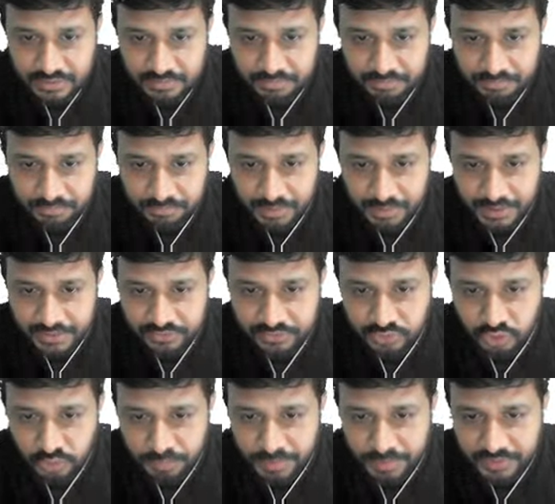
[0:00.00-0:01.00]
Minus
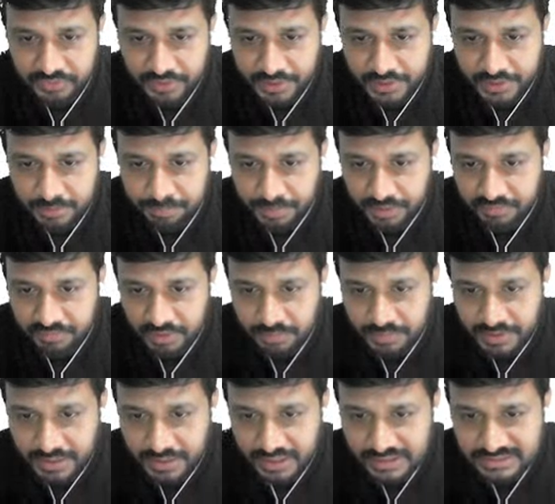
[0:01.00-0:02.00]
2 plus 8 pi will
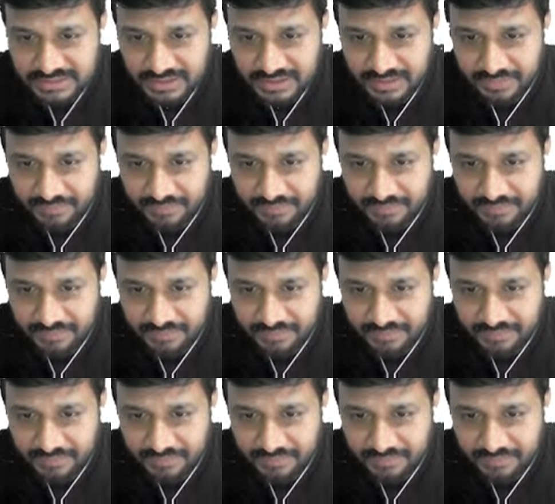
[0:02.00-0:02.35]
be the answer.